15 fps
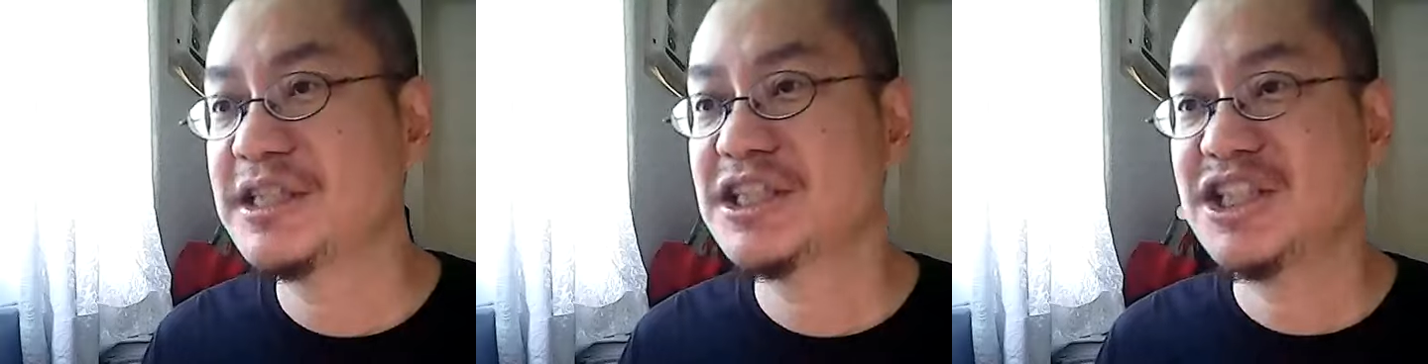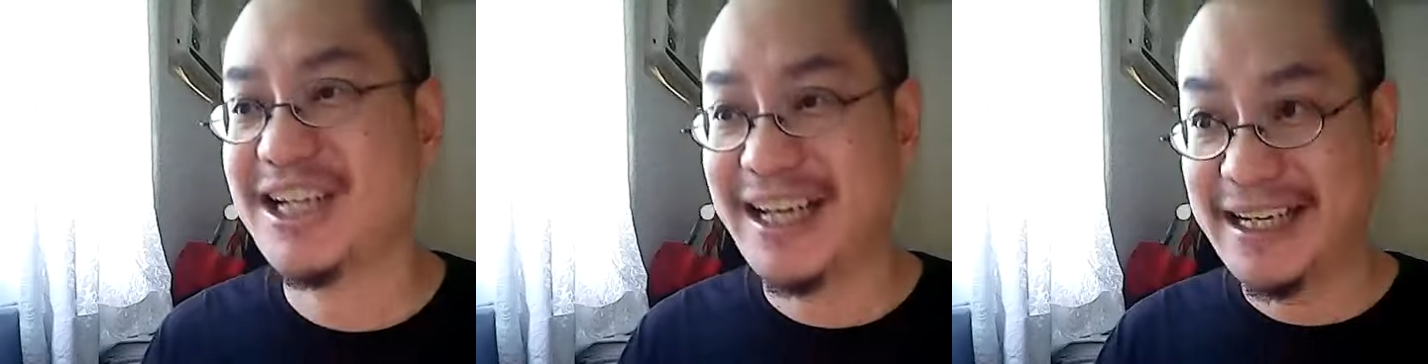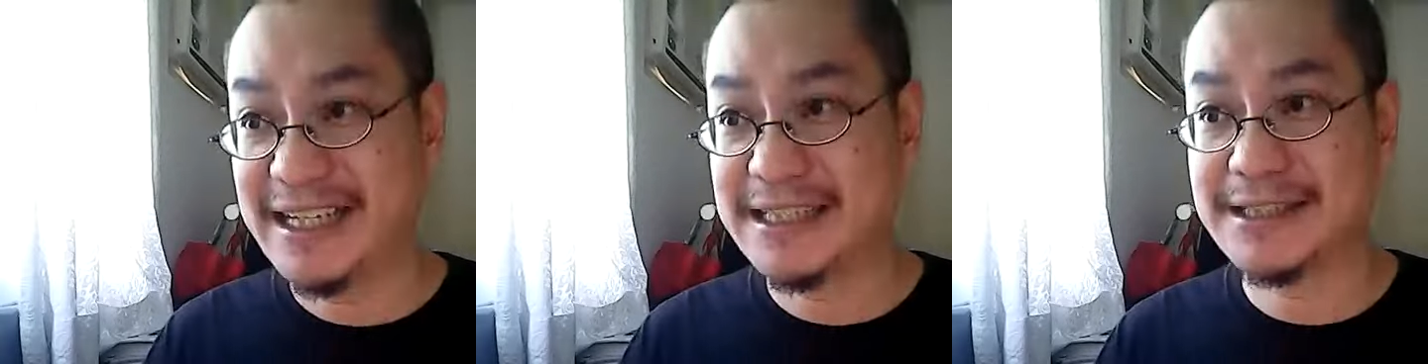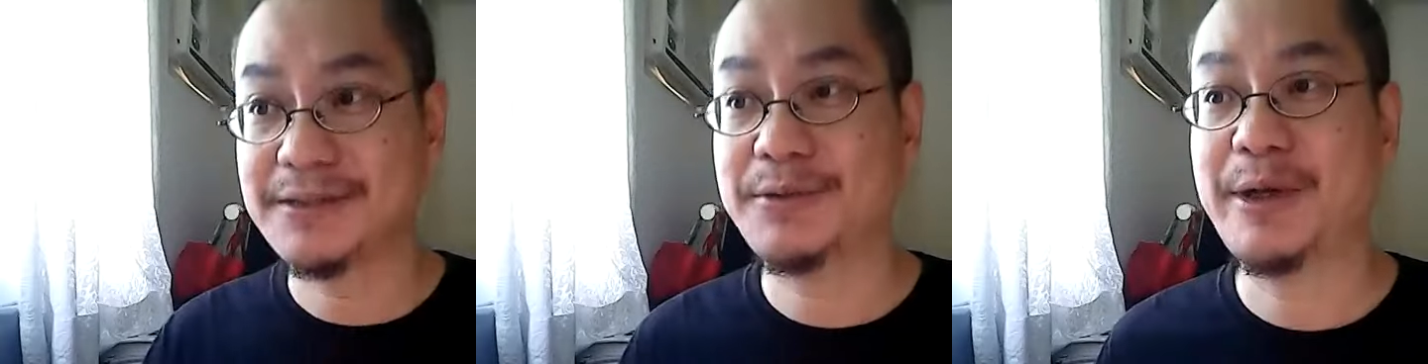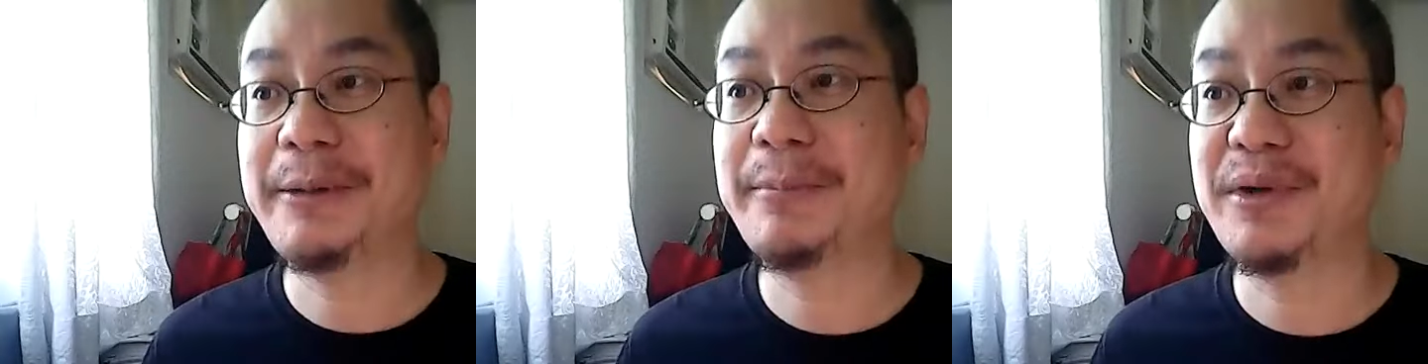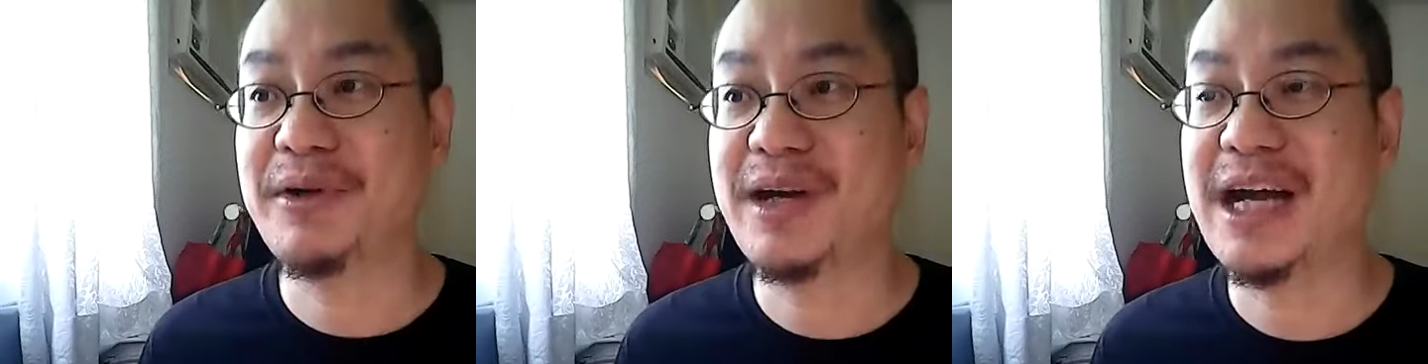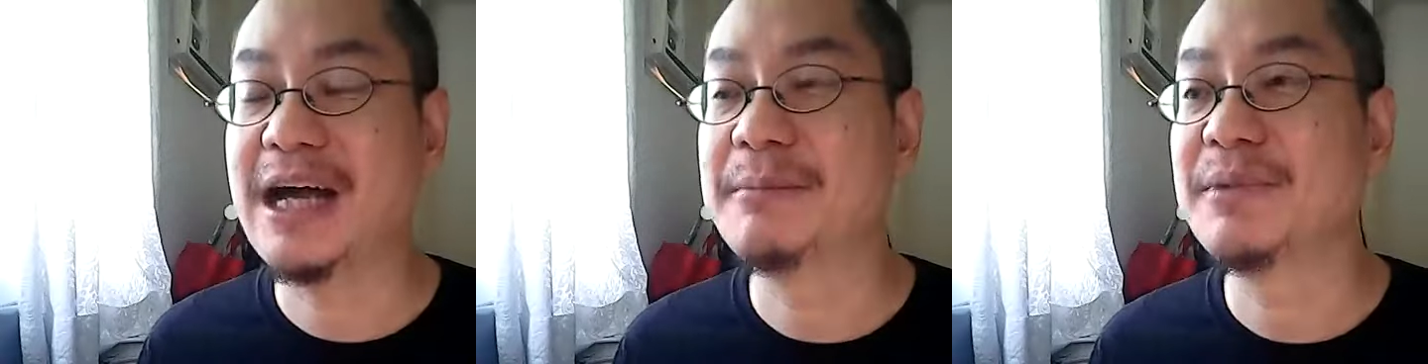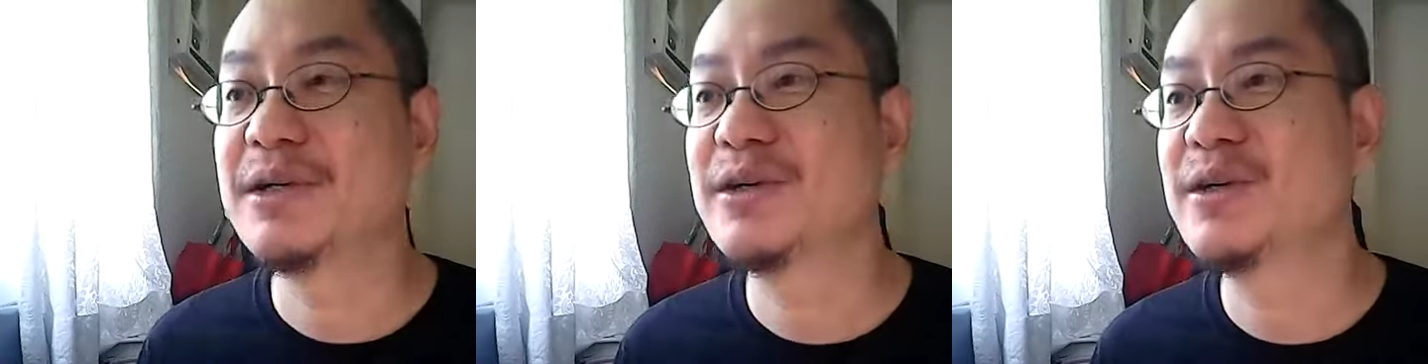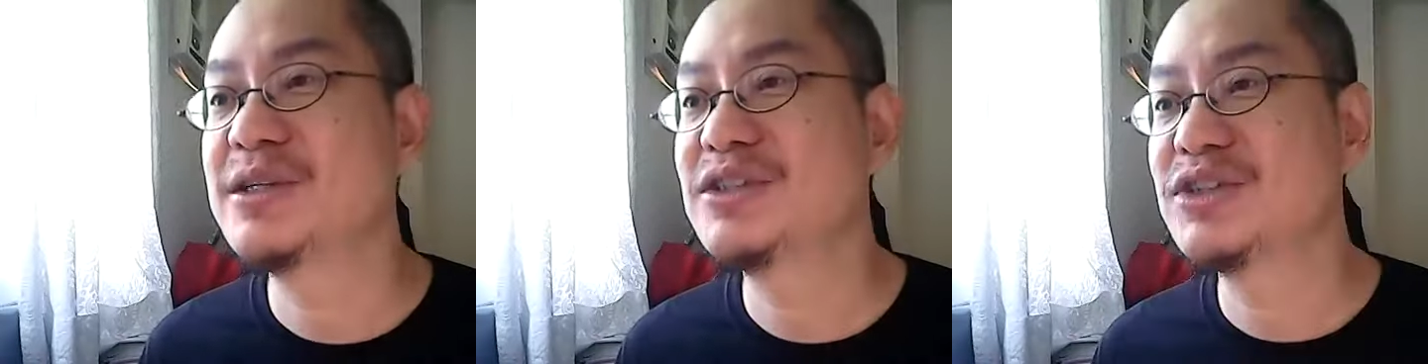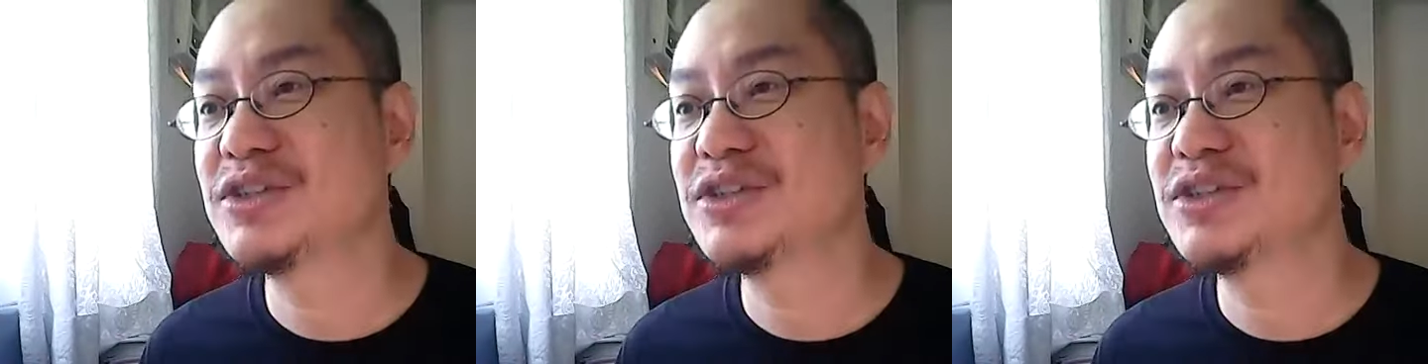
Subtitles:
Chinese grammar I'm going